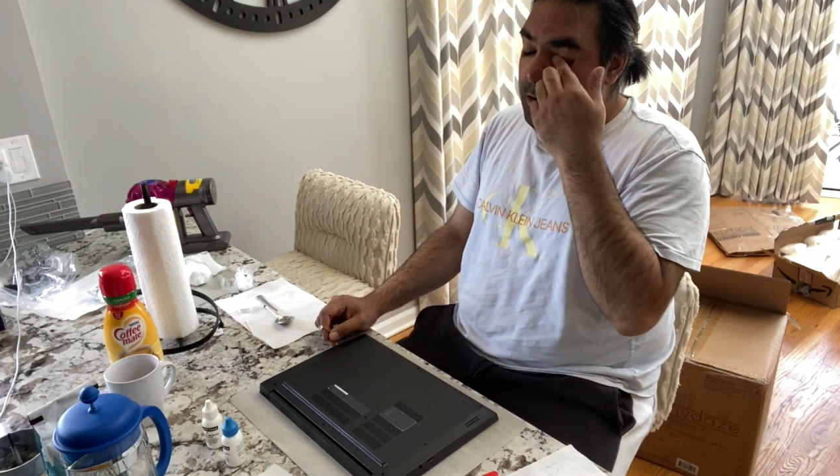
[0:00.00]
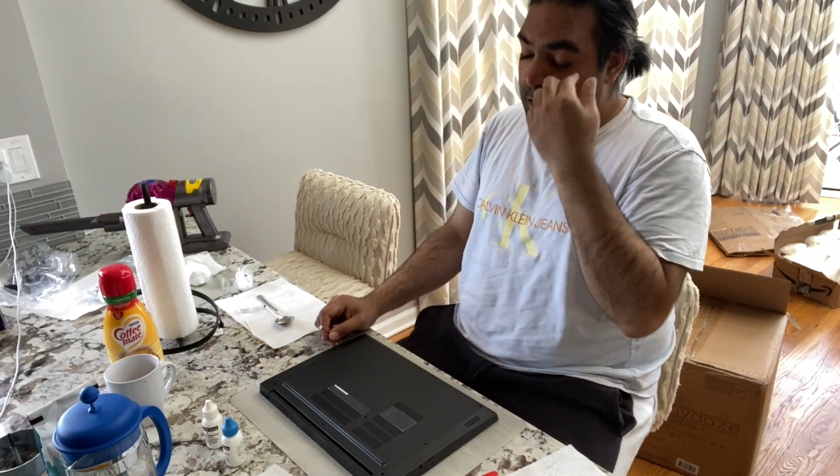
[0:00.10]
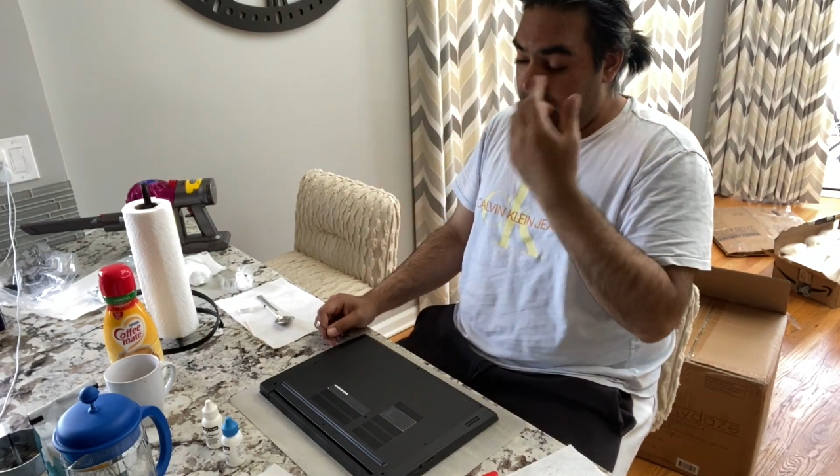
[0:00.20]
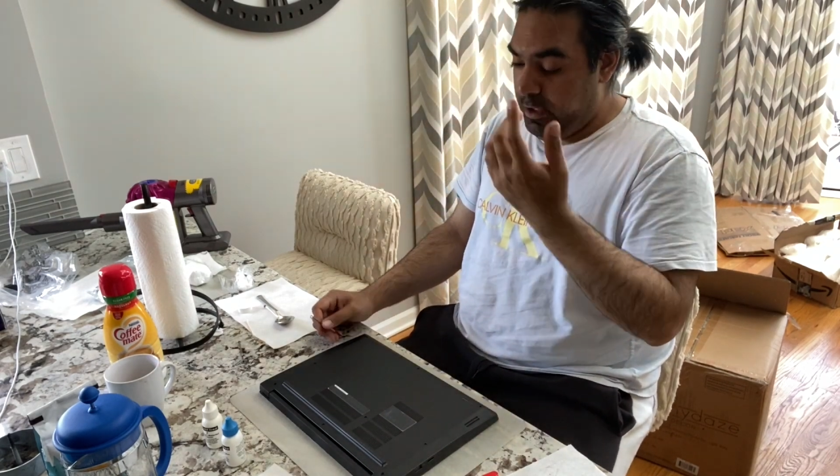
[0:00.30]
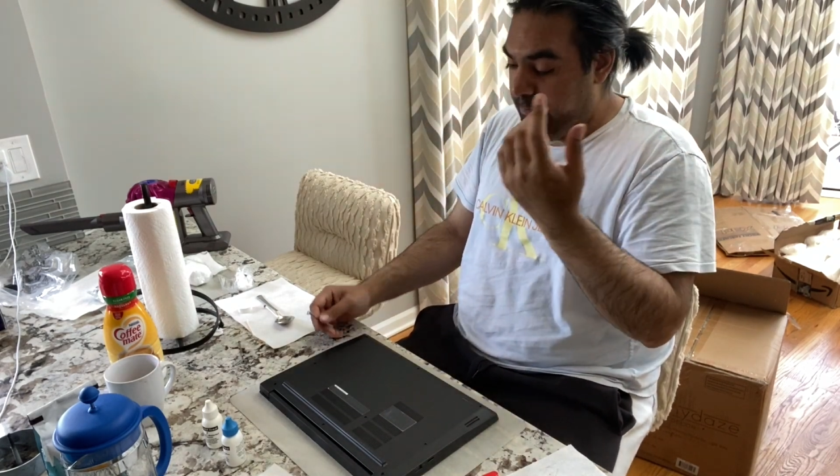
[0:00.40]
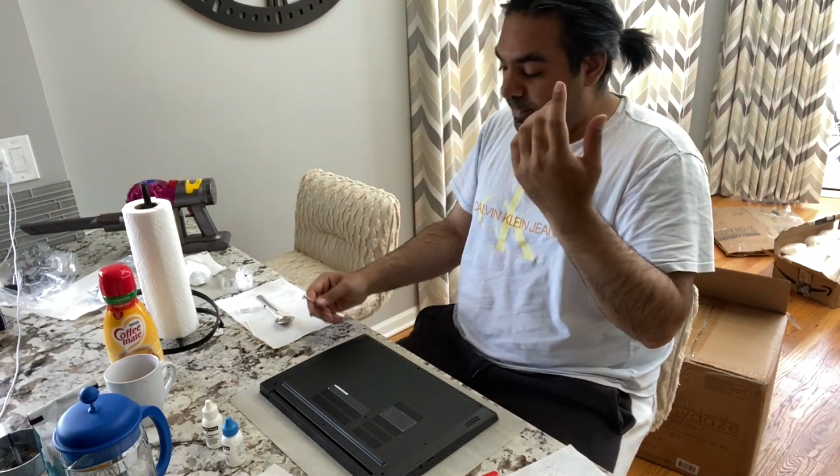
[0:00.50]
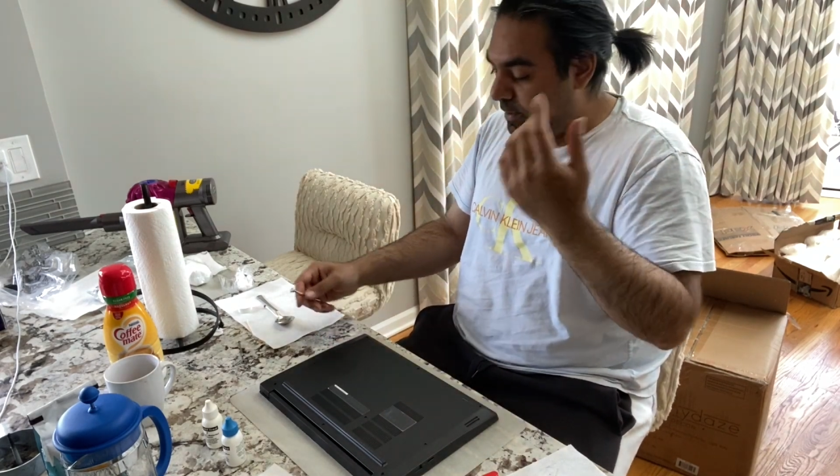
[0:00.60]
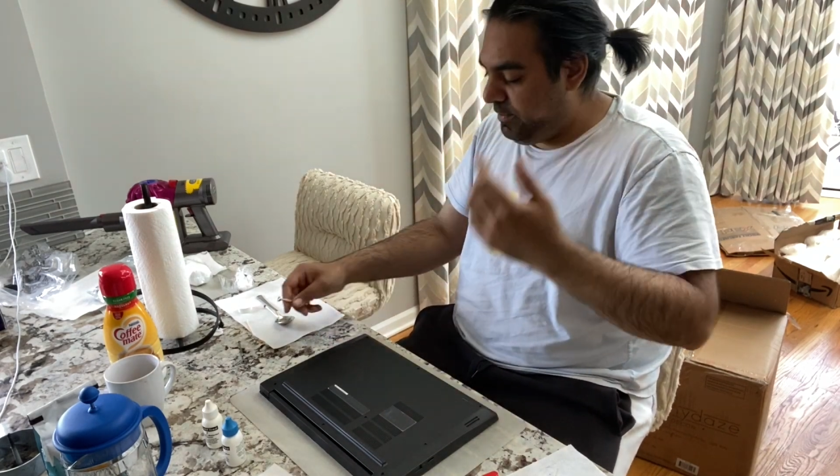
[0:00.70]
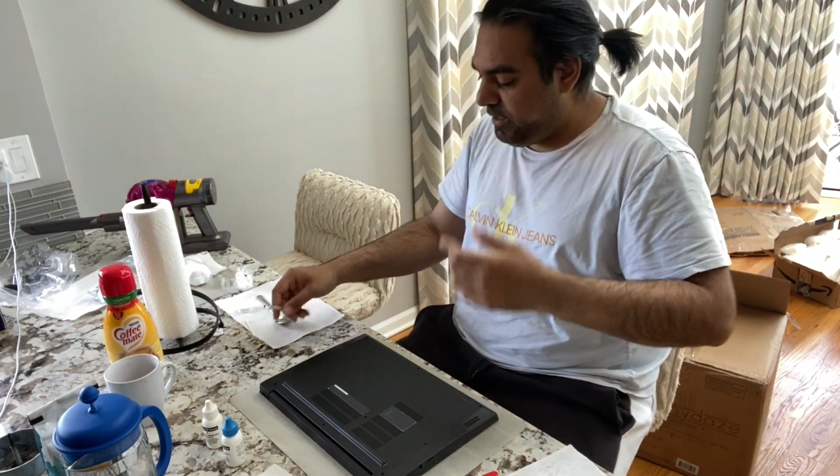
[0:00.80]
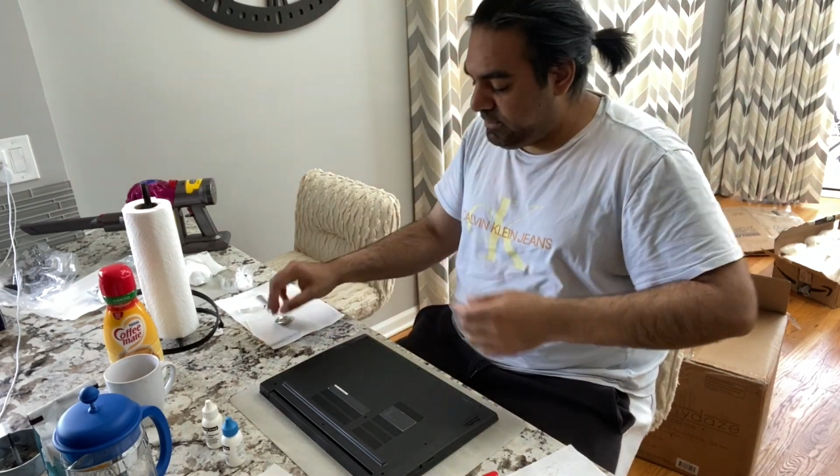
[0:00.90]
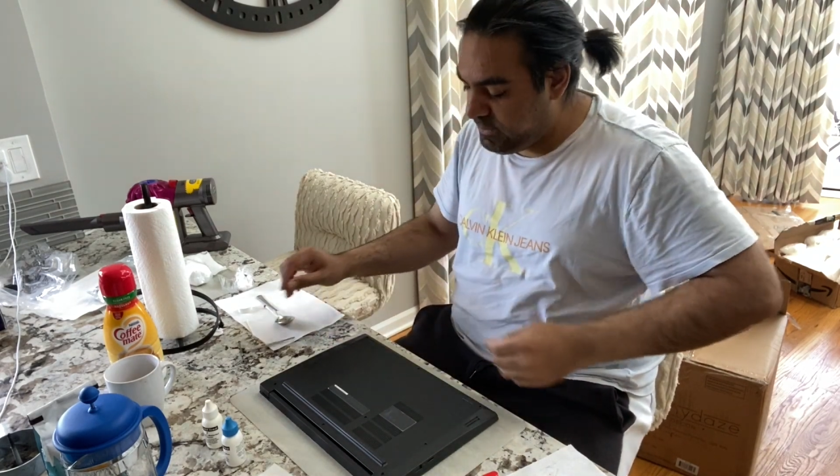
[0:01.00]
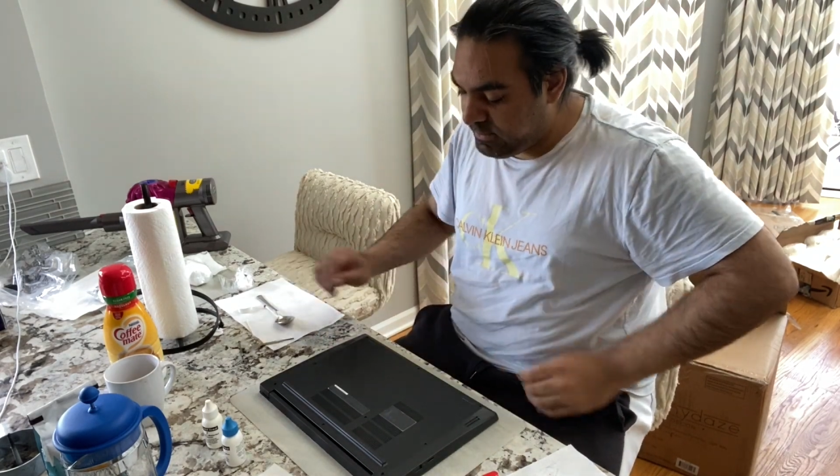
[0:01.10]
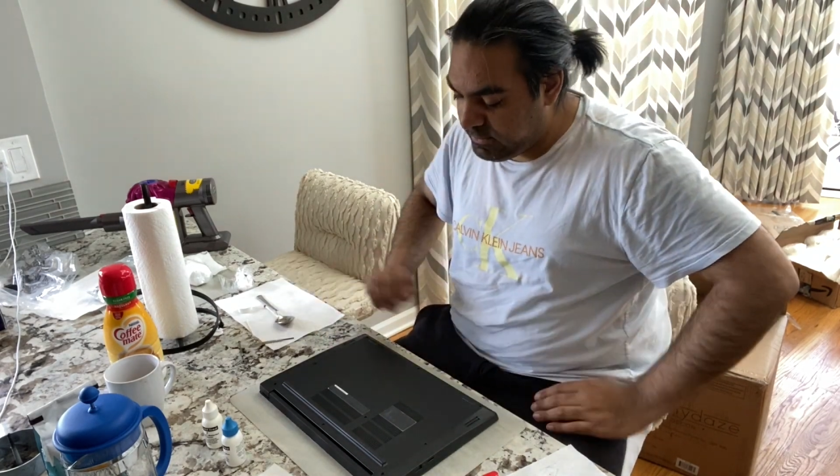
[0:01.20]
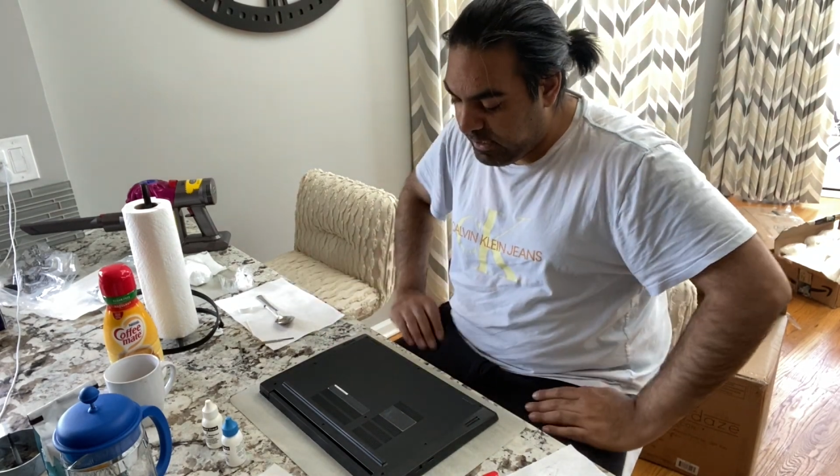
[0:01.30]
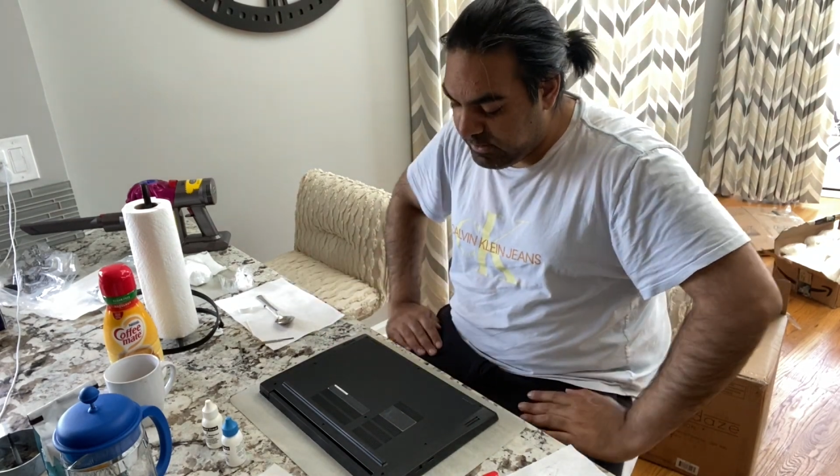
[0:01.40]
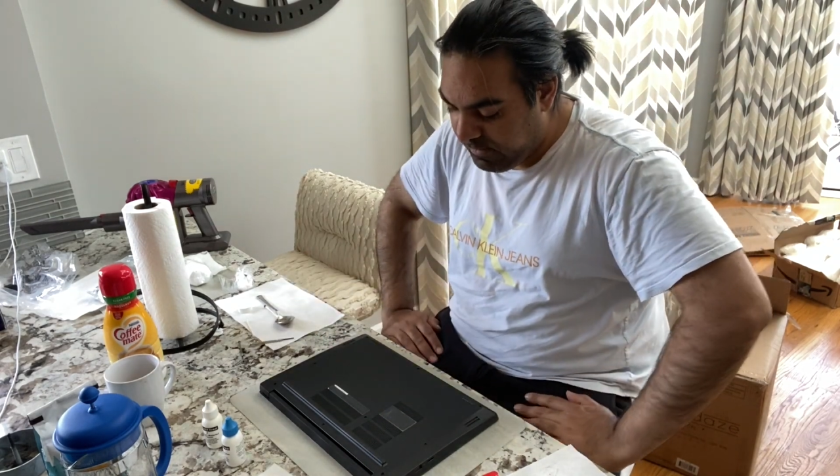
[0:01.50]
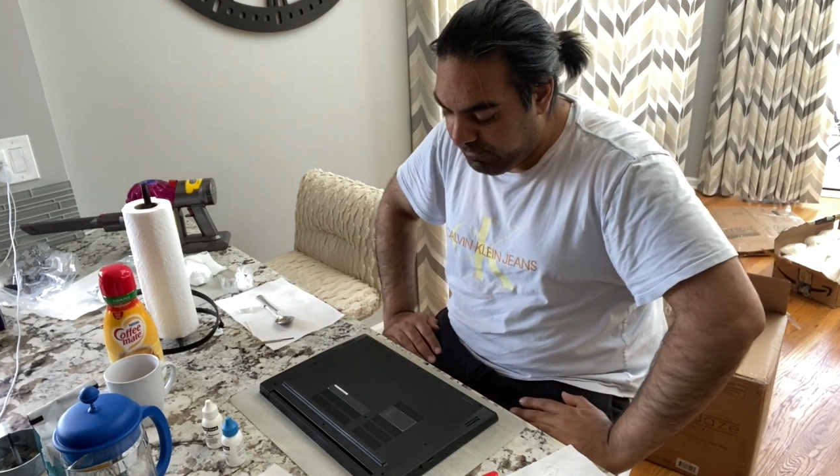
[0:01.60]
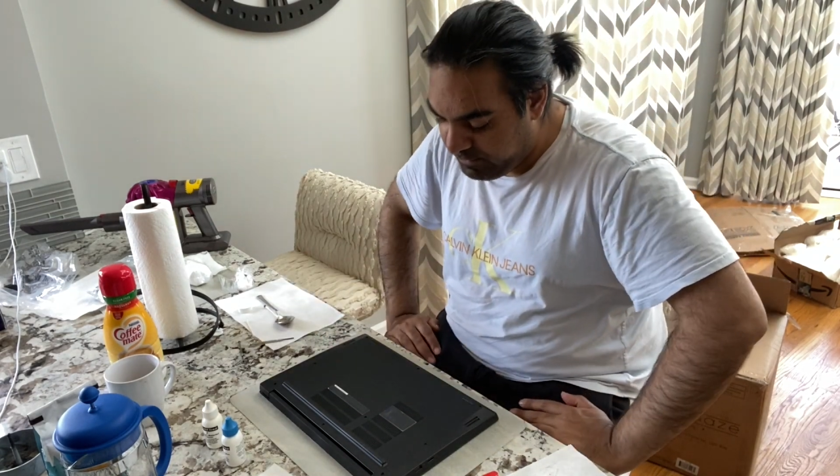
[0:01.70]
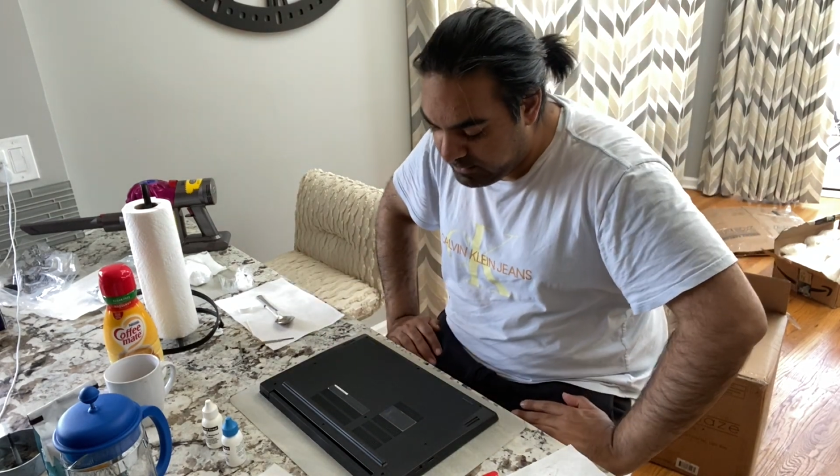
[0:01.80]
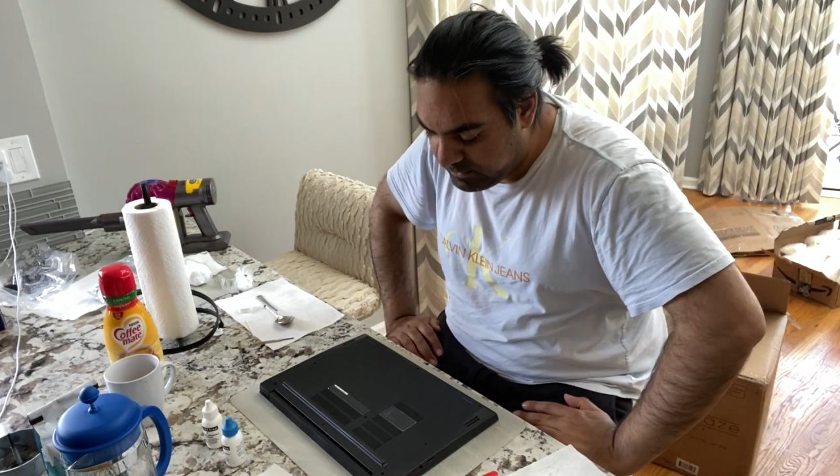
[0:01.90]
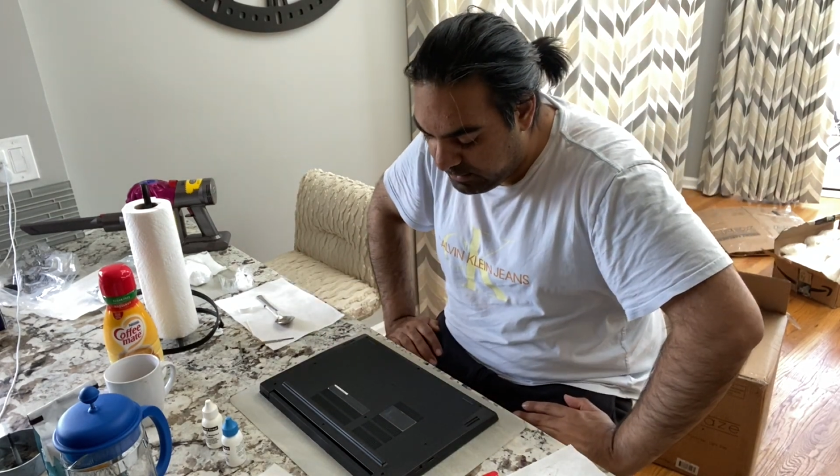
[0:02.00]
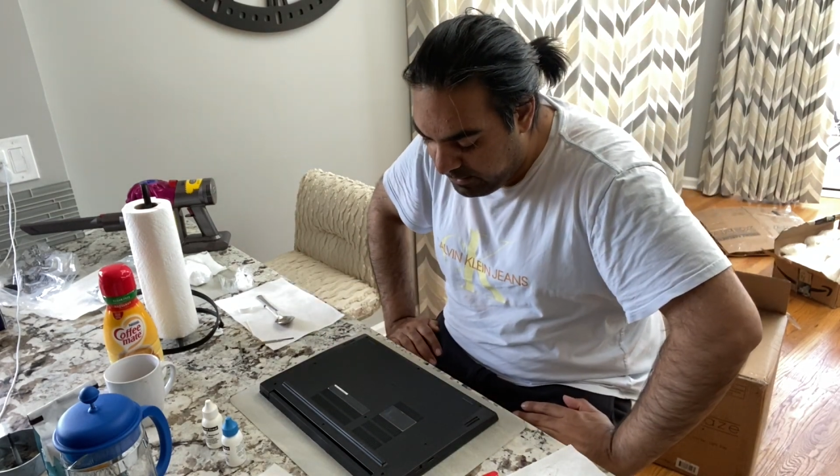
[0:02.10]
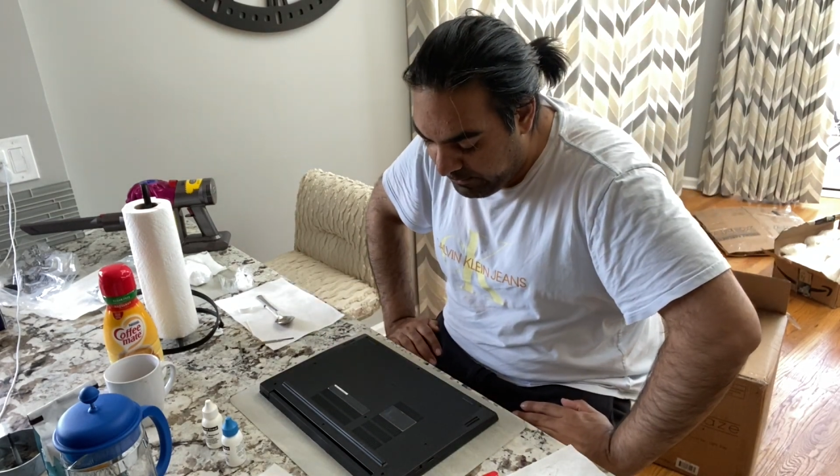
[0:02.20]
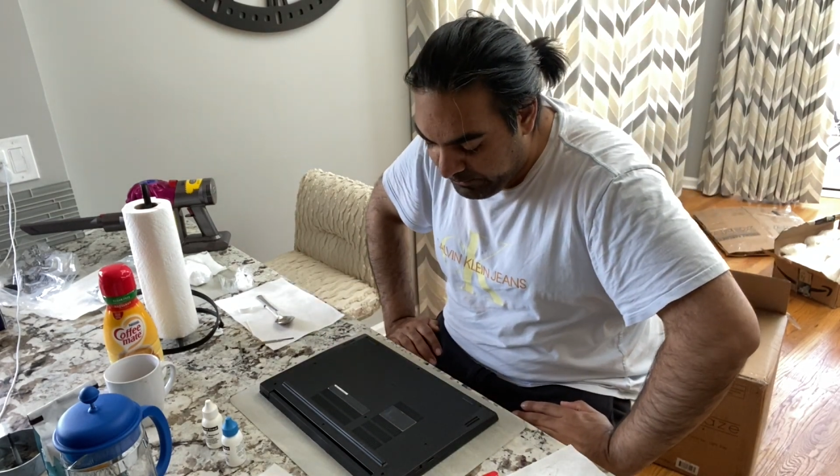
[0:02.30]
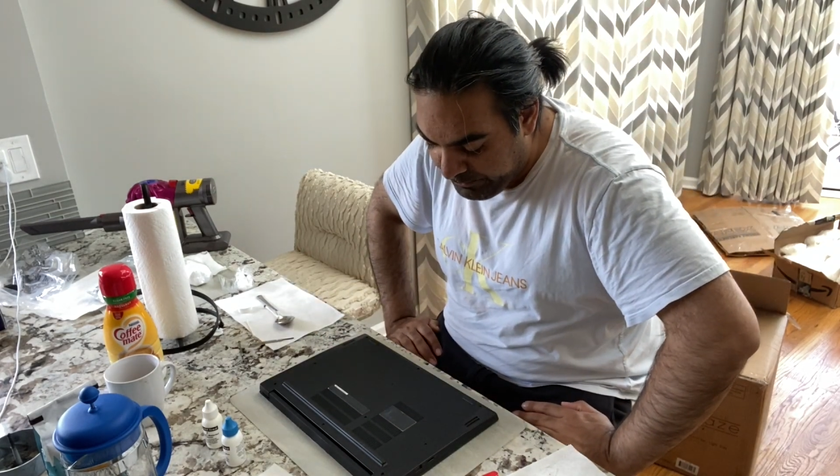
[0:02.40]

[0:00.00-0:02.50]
But that's it. So that's the full install